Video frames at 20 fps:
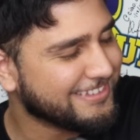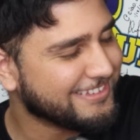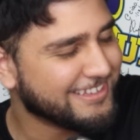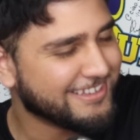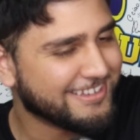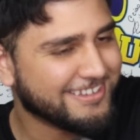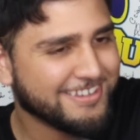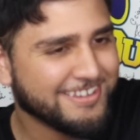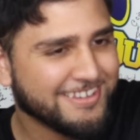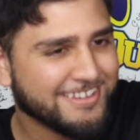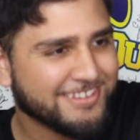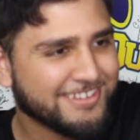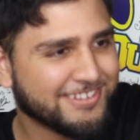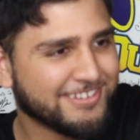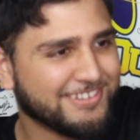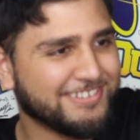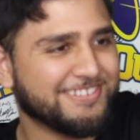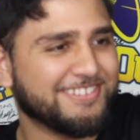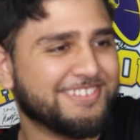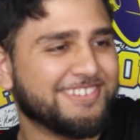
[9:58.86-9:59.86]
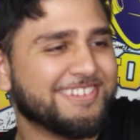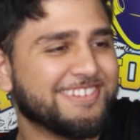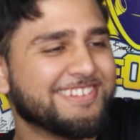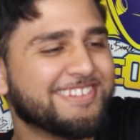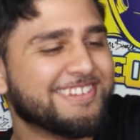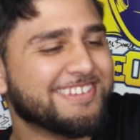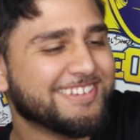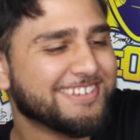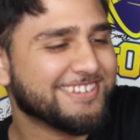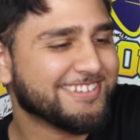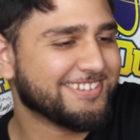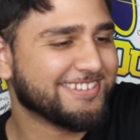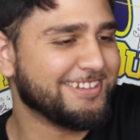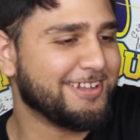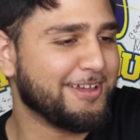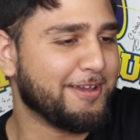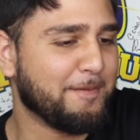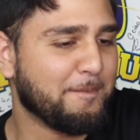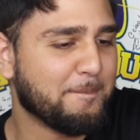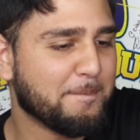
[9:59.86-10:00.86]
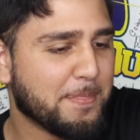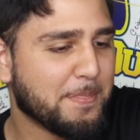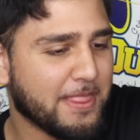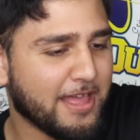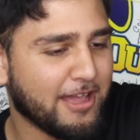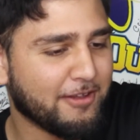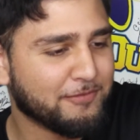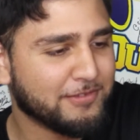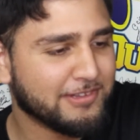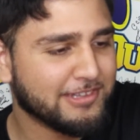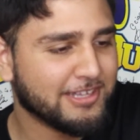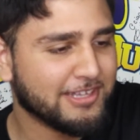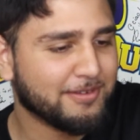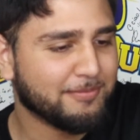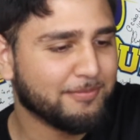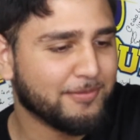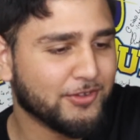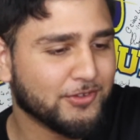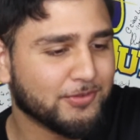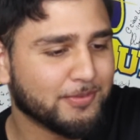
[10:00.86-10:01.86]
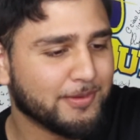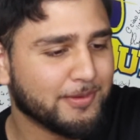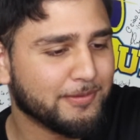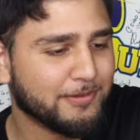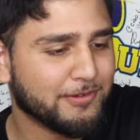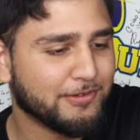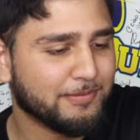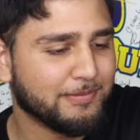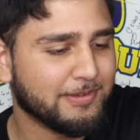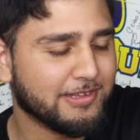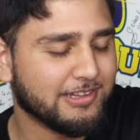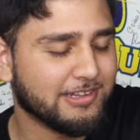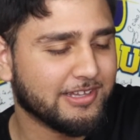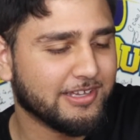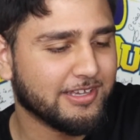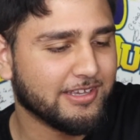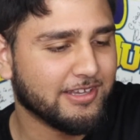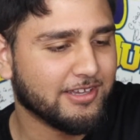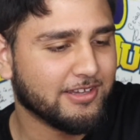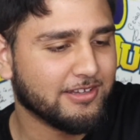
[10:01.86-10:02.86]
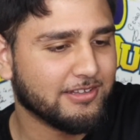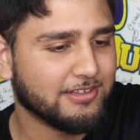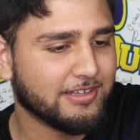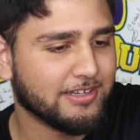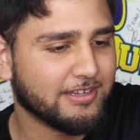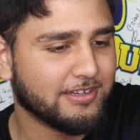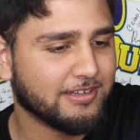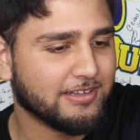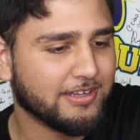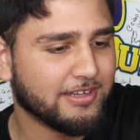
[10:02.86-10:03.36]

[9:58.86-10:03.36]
Like so the thing is like I feel like most people would be like, yeah, like